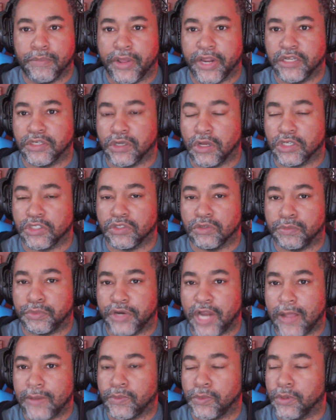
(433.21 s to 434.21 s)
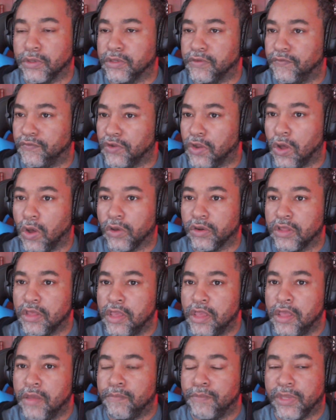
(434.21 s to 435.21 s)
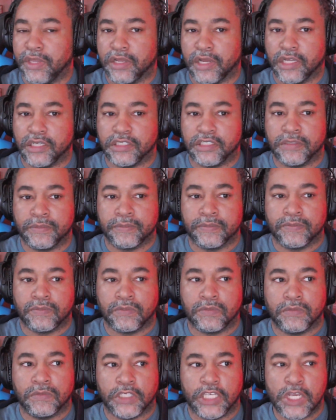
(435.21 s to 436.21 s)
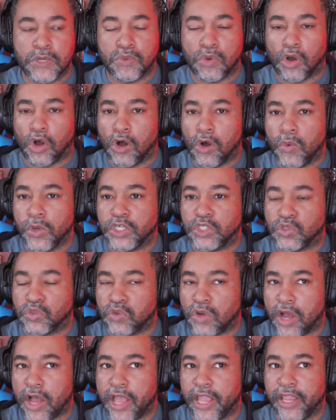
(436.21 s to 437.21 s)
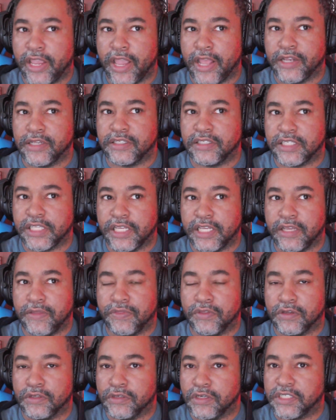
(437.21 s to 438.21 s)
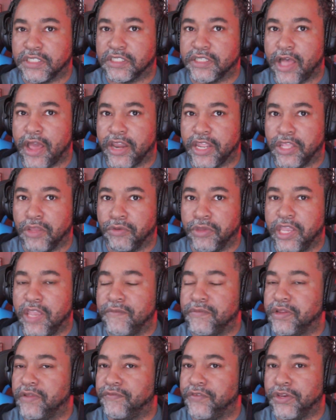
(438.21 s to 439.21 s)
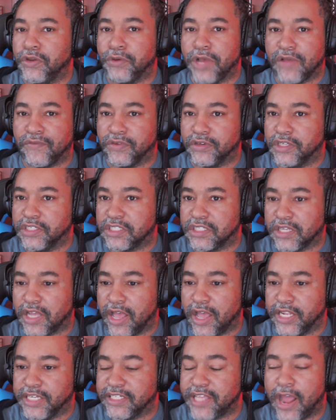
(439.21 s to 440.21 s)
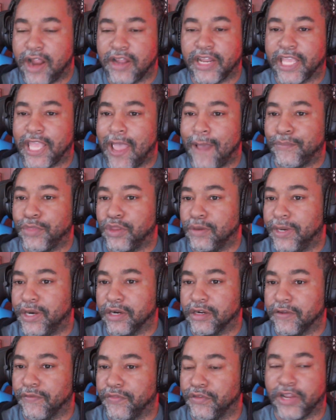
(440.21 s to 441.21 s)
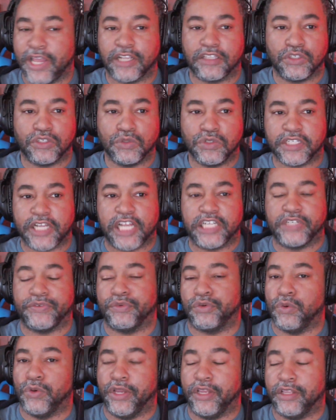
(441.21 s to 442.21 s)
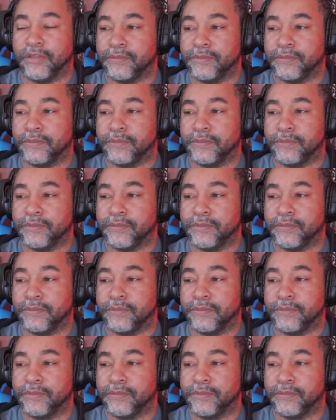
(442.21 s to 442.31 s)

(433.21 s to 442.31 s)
But he's also perhaps one of the flawed, because he will always try and see the good side in you, even if you don't have a good side. He's kind of like Captain America. They're like two sides of a coin.